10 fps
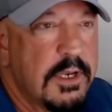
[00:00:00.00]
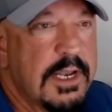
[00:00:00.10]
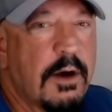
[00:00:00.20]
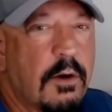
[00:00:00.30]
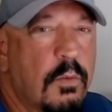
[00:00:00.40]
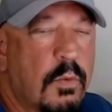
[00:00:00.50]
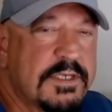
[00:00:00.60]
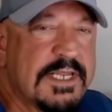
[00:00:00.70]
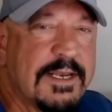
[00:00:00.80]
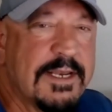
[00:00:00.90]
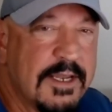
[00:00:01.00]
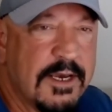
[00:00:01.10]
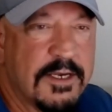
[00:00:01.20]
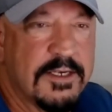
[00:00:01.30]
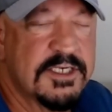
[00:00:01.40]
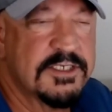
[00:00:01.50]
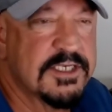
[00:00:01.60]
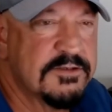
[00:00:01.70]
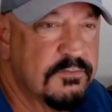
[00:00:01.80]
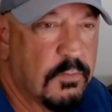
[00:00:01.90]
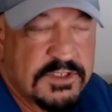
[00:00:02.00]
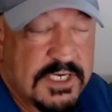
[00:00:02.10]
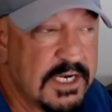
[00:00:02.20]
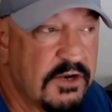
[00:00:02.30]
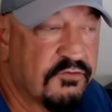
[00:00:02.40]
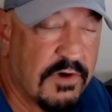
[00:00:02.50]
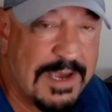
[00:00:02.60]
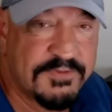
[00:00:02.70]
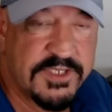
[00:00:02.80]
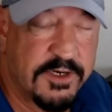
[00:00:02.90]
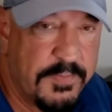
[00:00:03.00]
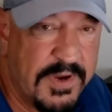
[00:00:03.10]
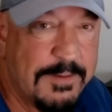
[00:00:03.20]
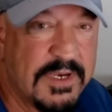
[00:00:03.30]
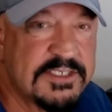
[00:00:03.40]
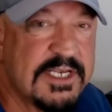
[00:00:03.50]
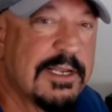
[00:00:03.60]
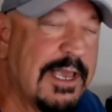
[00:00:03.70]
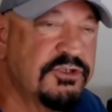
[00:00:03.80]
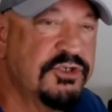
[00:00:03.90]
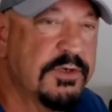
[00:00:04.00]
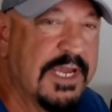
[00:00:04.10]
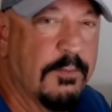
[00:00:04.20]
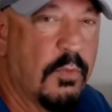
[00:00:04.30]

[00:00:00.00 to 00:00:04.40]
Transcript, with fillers: Now, what that does is that once again, it drops their payments, it allows you to get